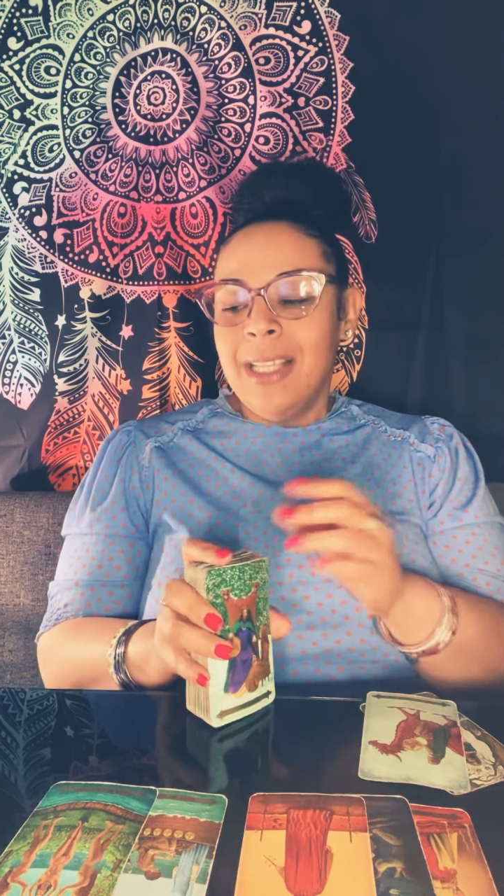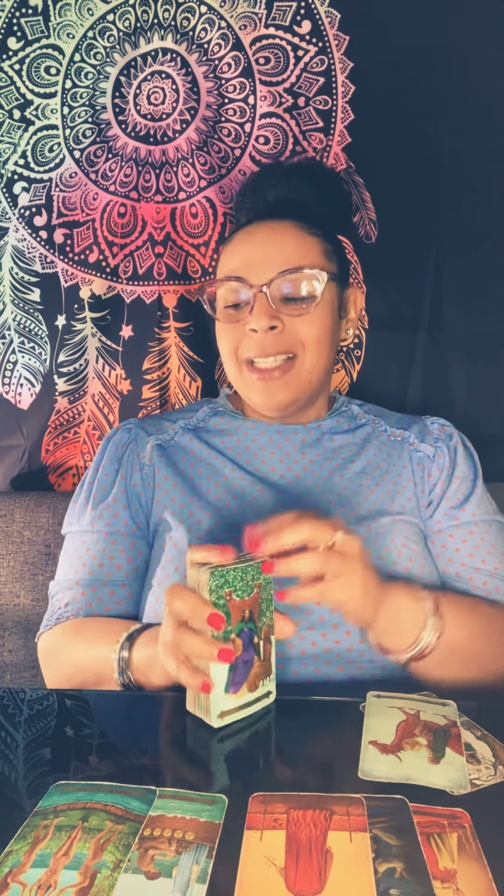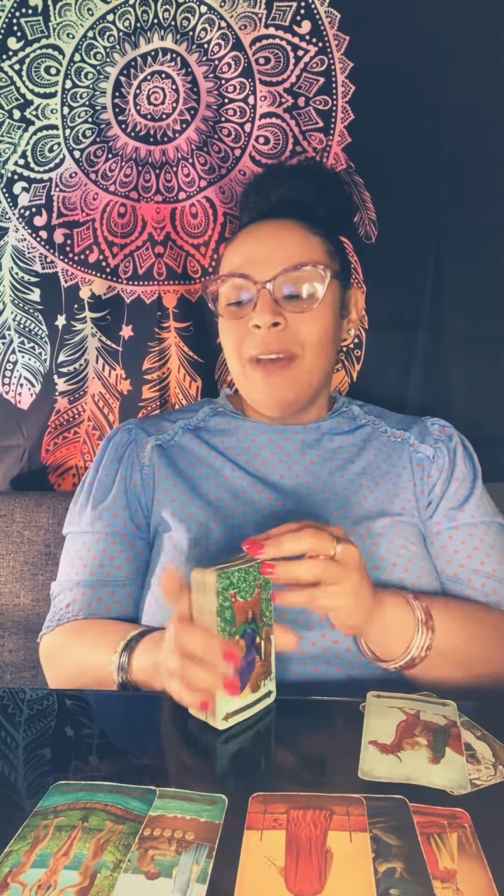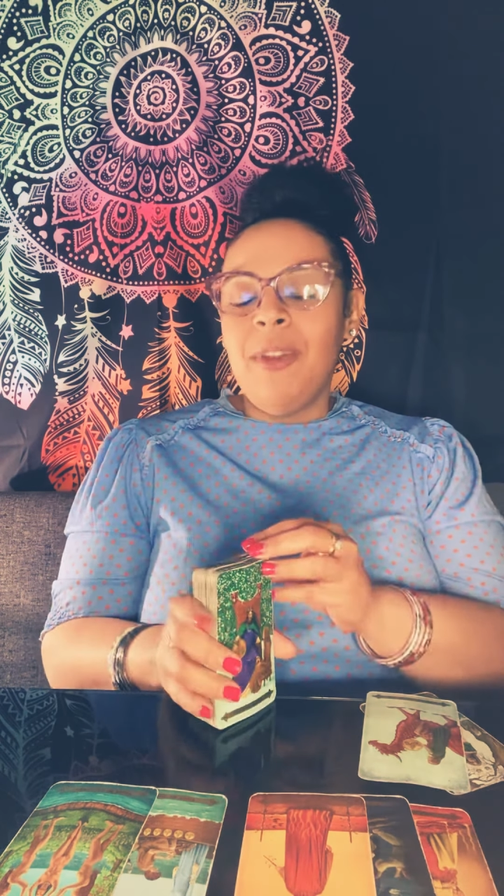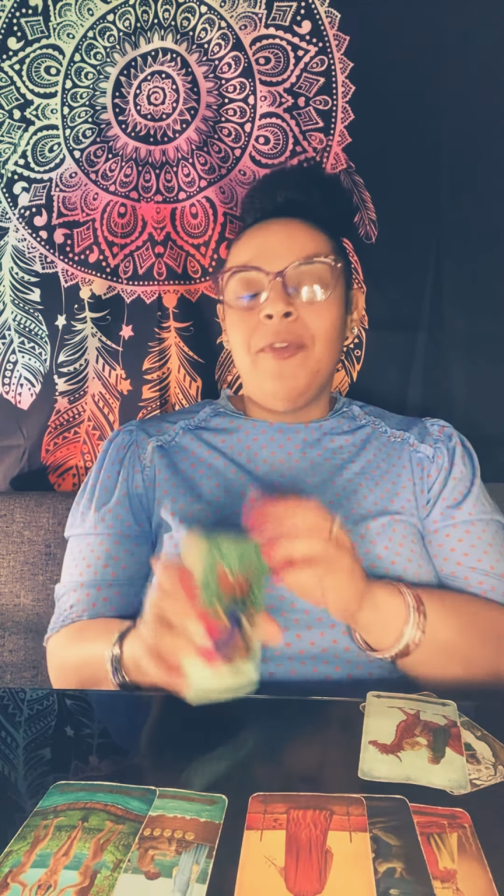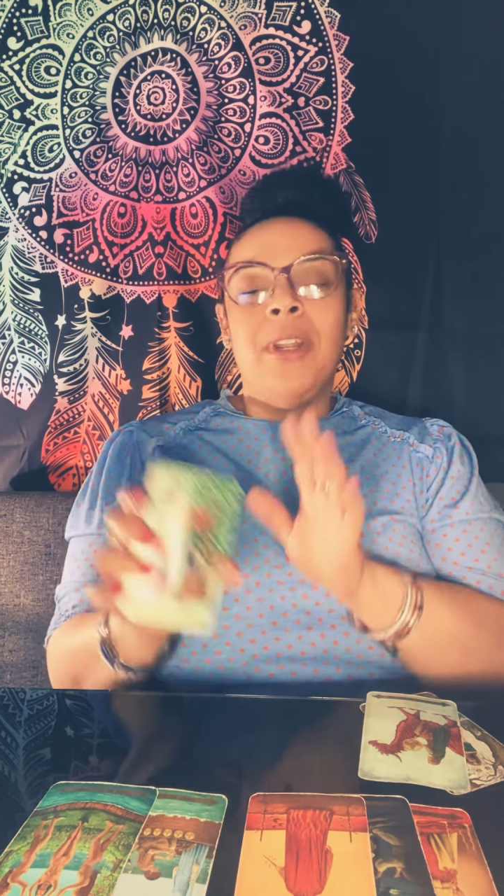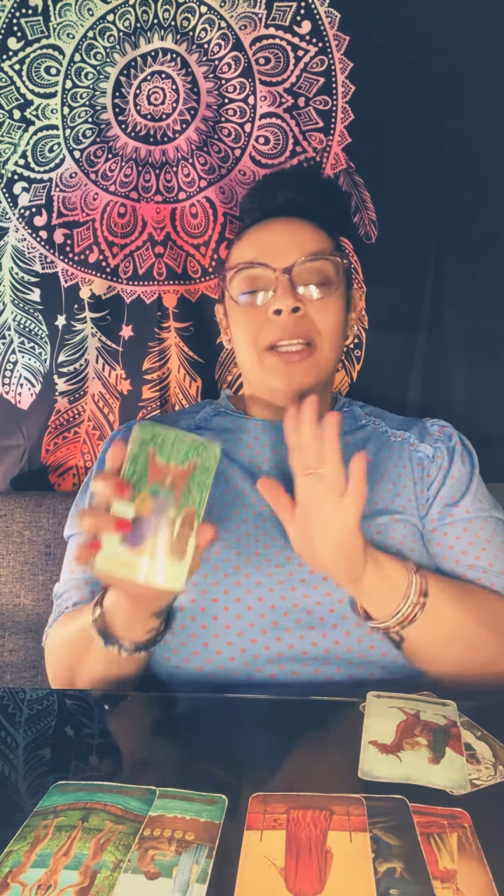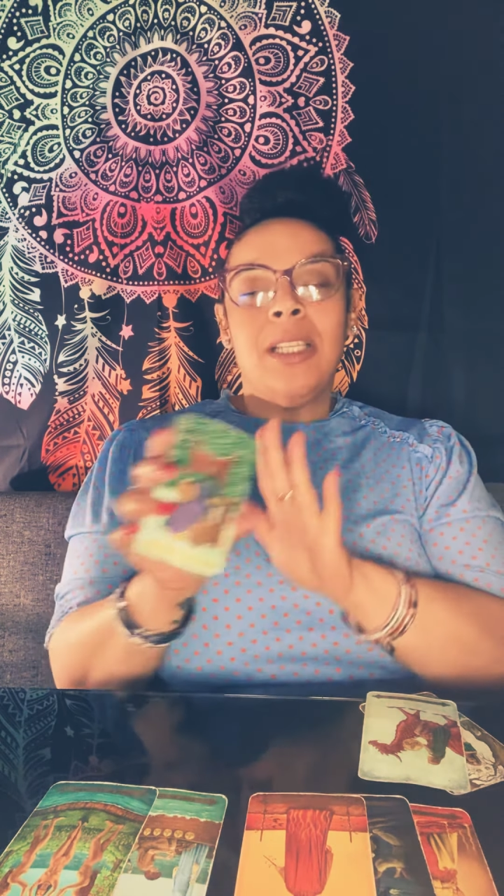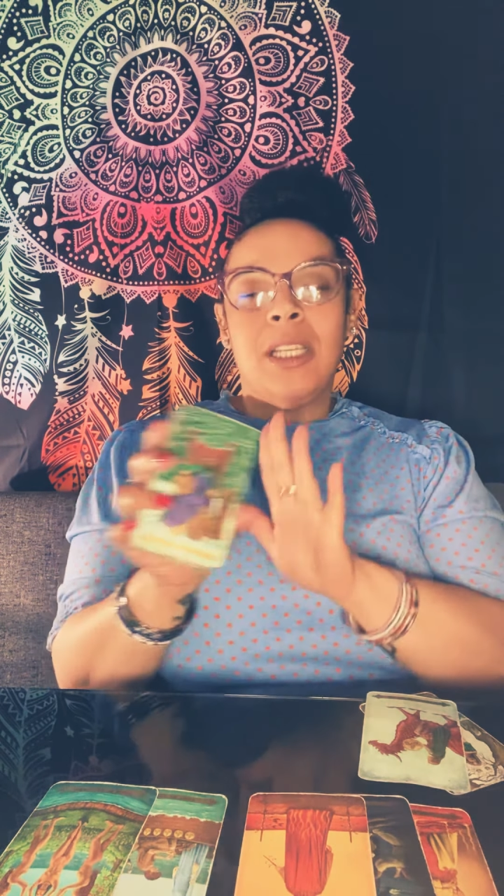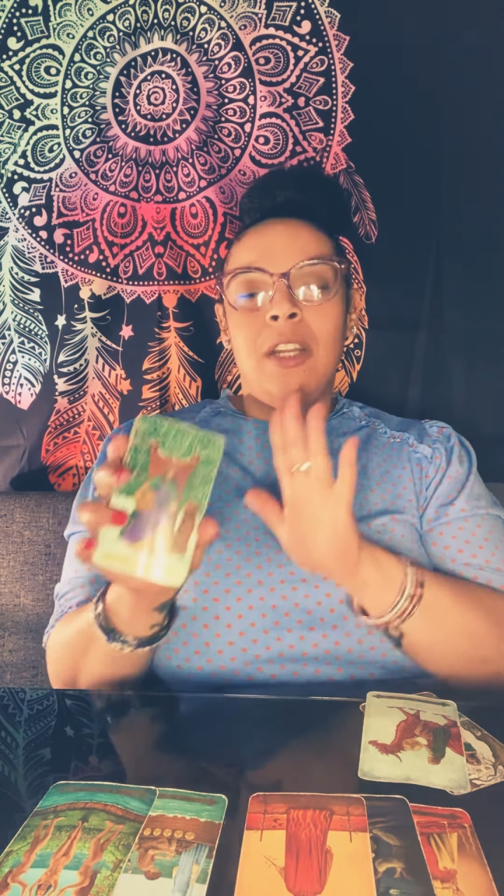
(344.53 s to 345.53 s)
Definitely feeling like
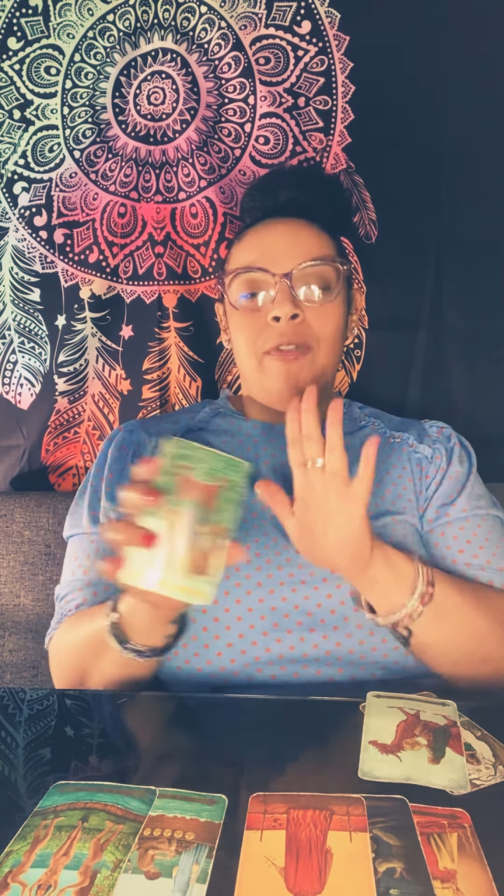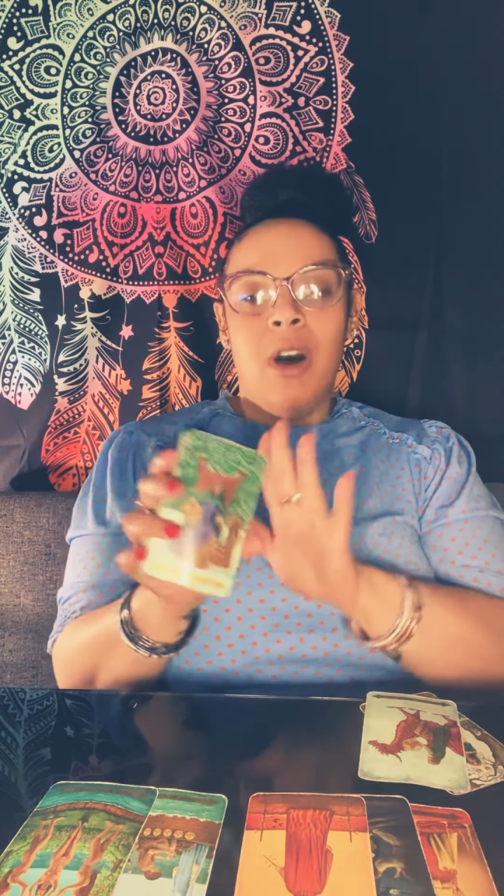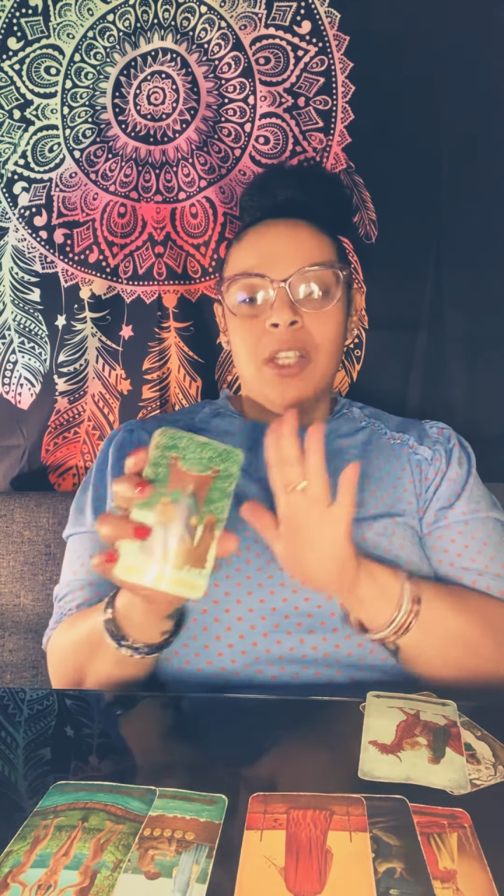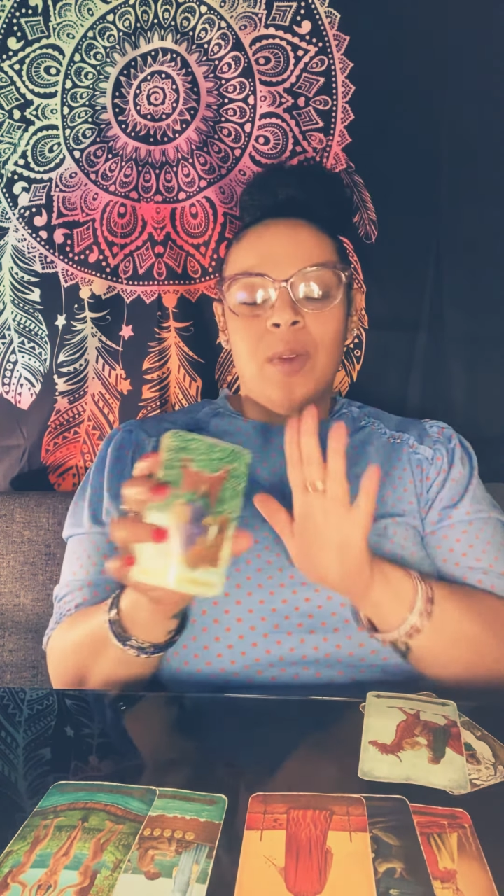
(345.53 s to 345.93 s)
this could have also